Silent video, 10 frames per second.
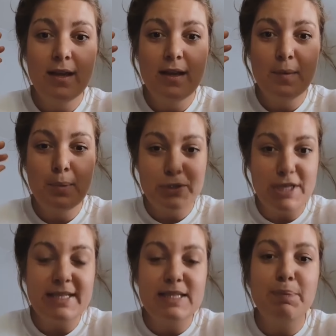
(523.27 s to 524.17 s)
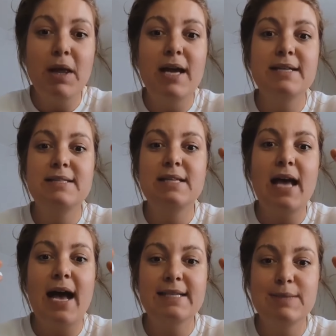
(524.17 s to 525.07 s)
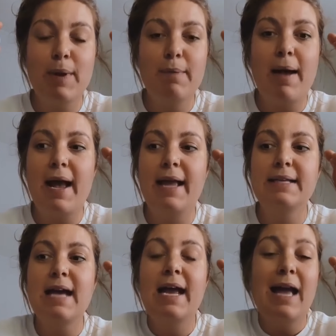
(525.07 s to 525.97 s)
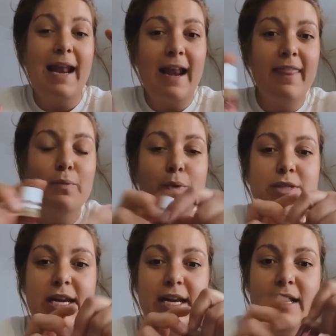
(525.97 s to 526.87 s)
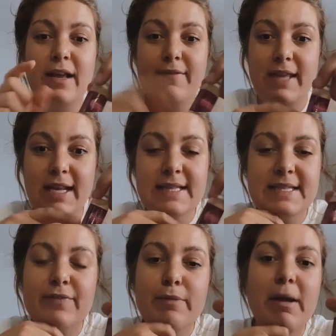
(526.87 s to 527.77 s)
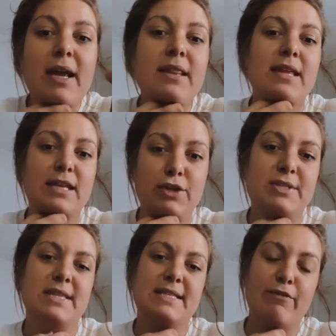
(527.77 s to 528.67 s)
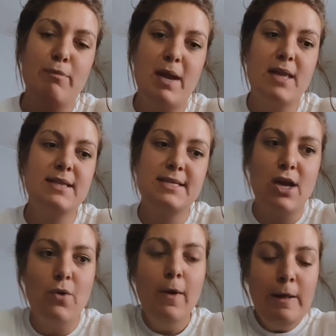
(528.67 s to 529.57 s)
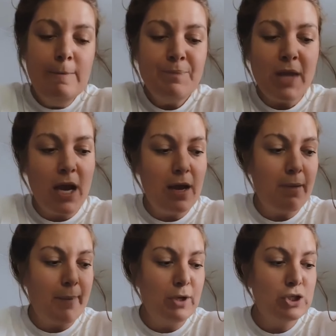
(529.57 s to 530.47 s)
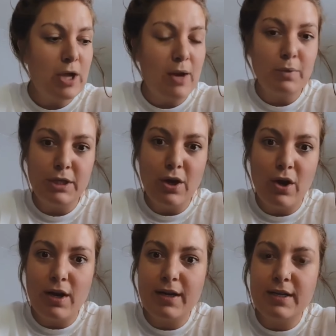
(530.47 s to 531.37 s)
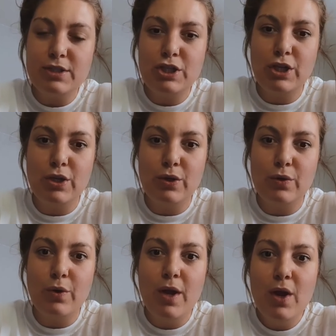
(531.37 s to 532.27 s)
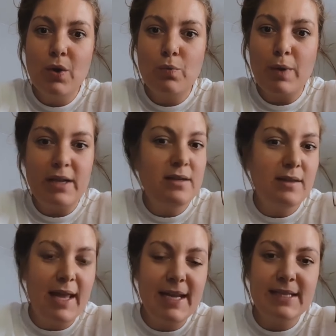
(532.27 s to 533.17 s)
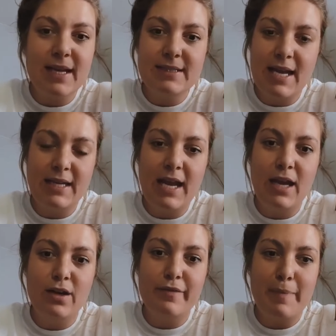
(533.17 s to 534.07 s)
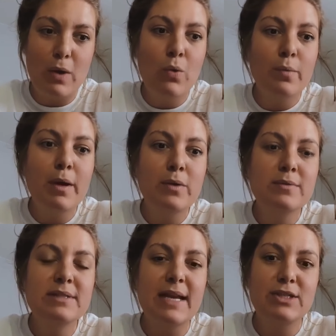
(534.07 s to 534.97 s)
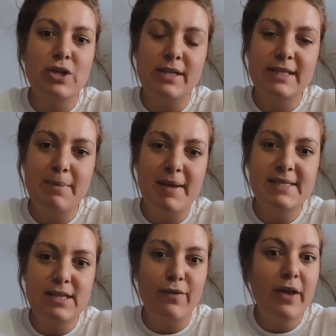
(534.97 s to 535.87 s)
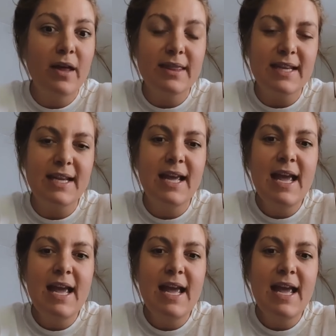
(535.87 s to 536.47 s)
Frankincense Plus. I swear by it. I got out of the routine of getting this every month and using this every month. So I'm going to try really hard to regulate and take care of my hormones and try to get myself healthy.